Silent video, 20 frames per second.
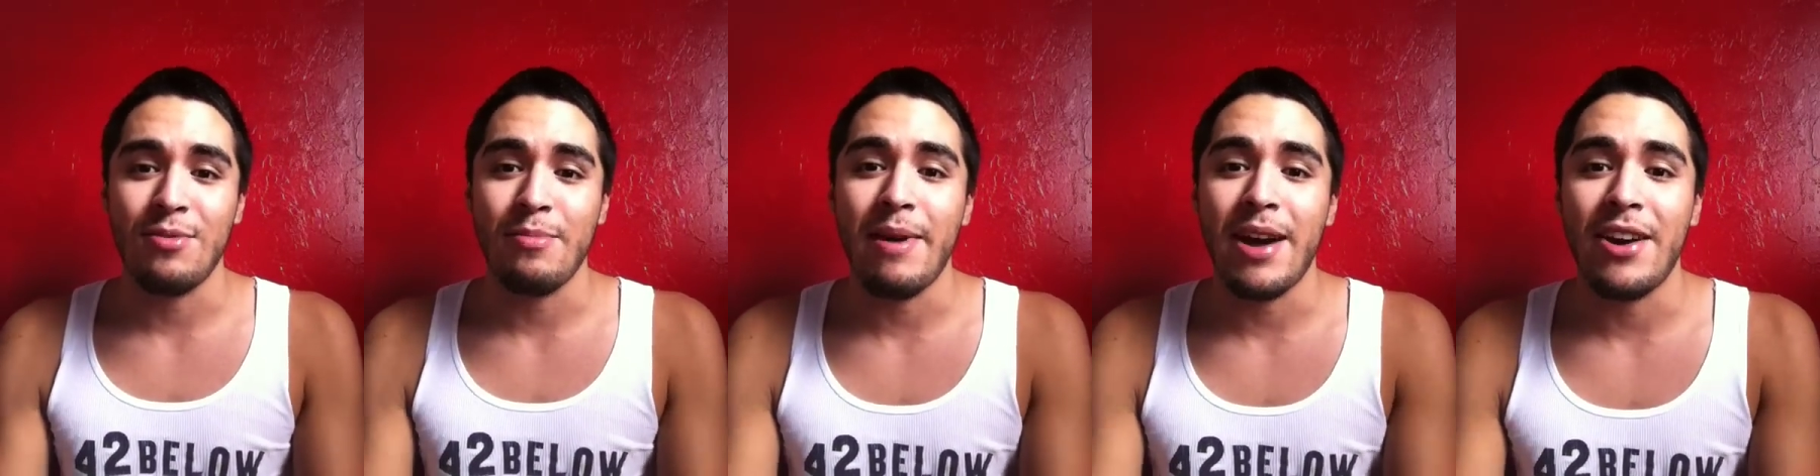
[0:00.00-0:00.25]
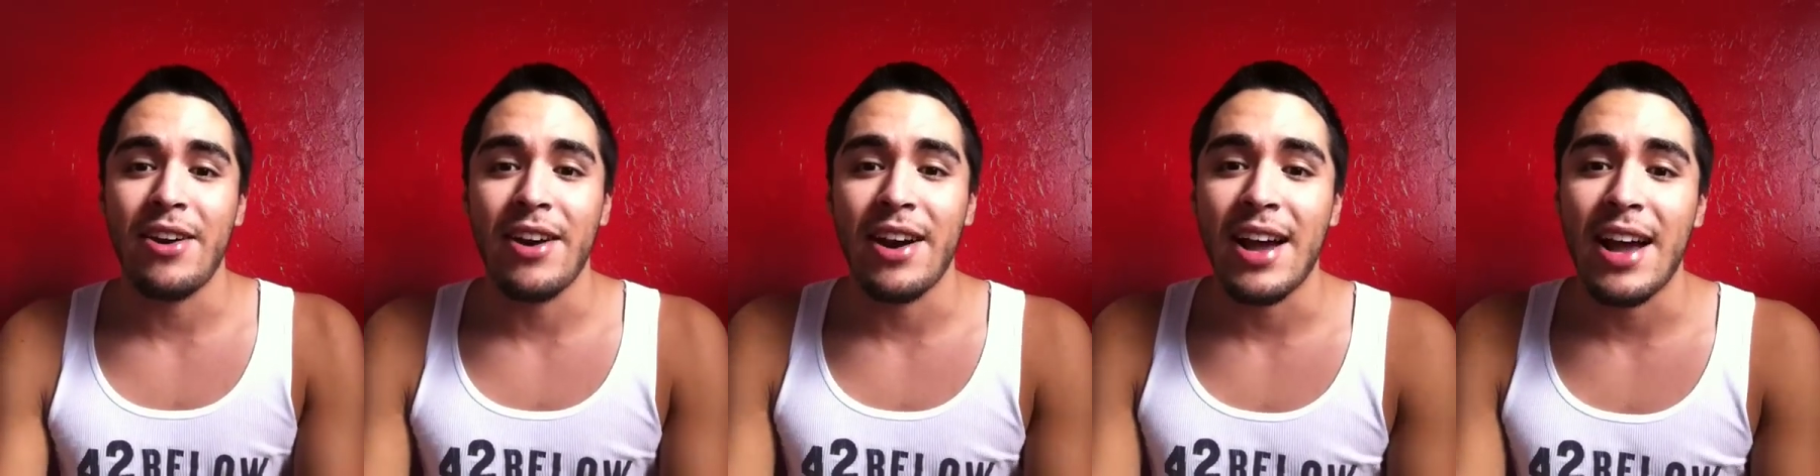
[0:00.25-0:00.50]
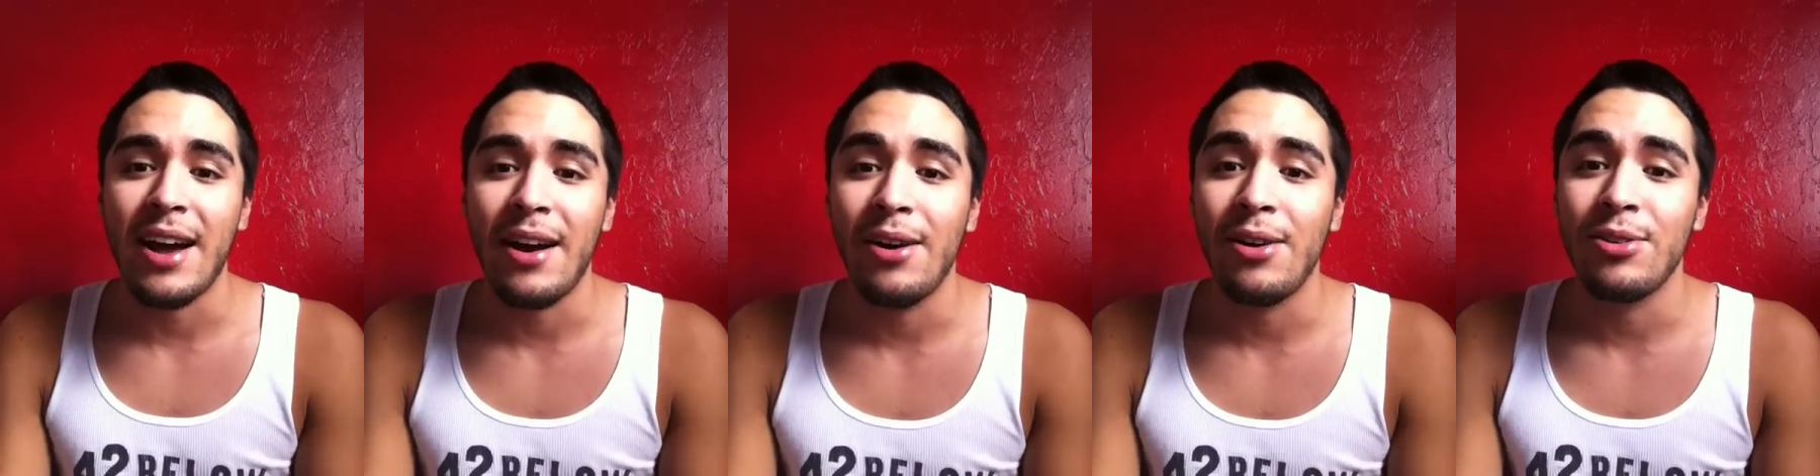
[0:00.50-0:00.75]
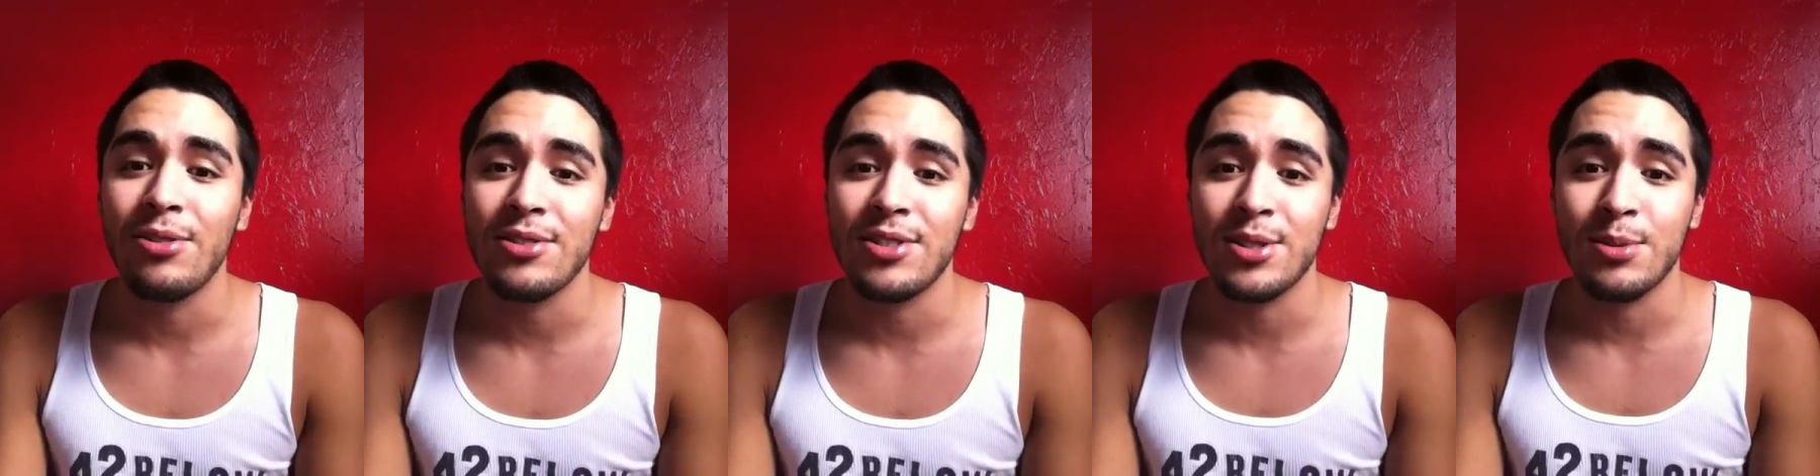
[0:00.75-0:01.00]
no matter
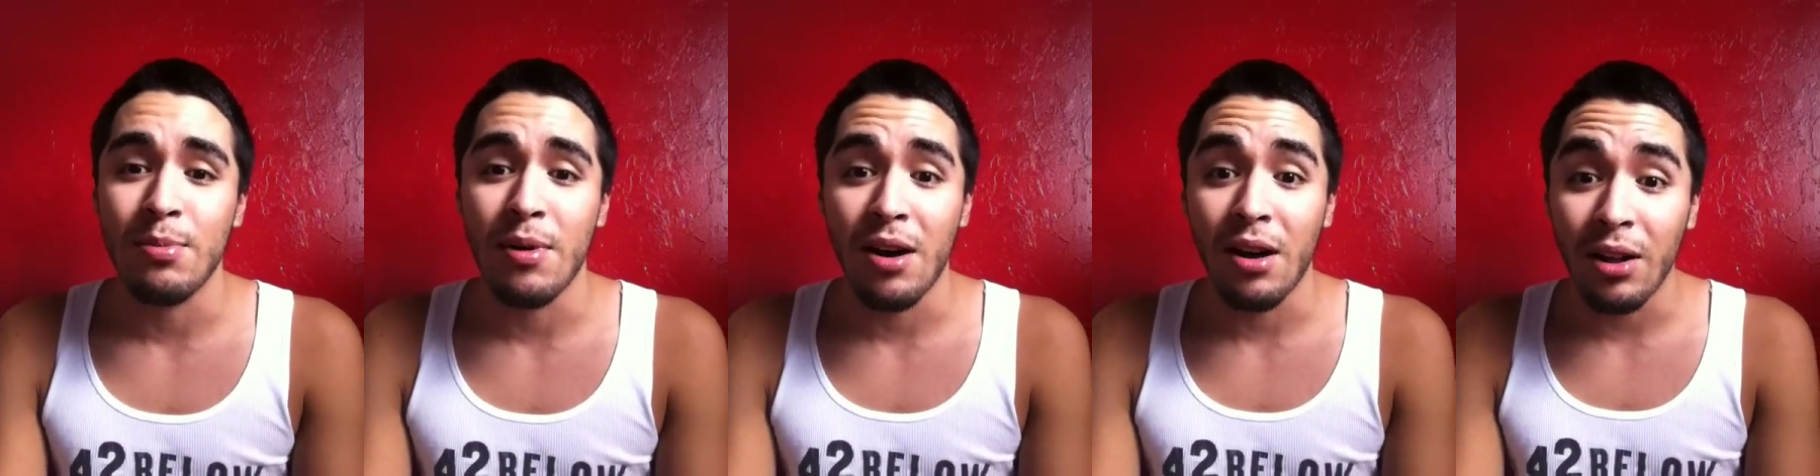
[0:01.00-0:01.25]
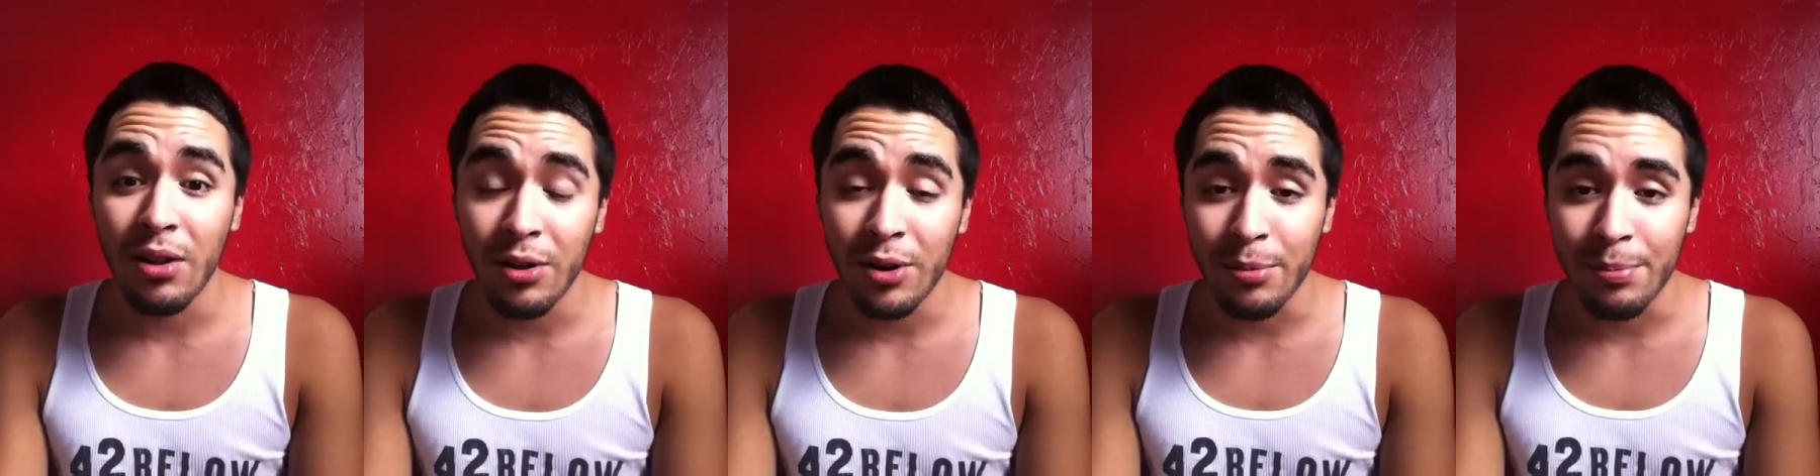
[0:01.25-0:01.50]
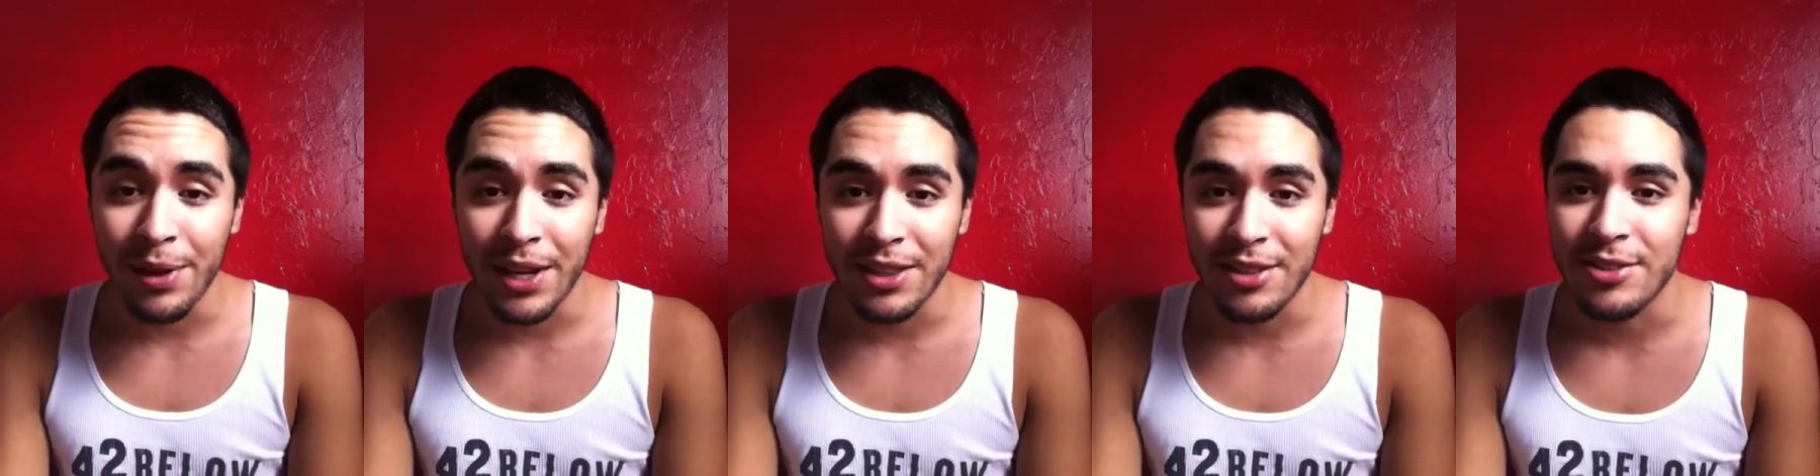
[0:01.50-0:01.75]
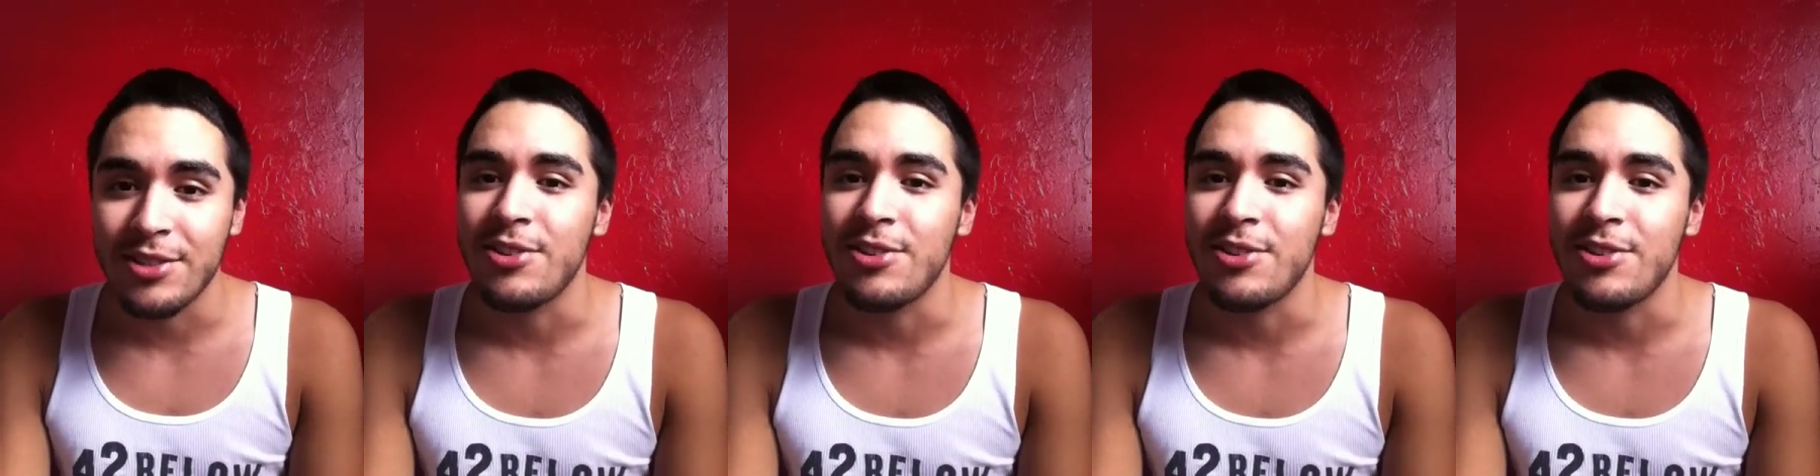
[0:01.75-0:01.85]
how small or big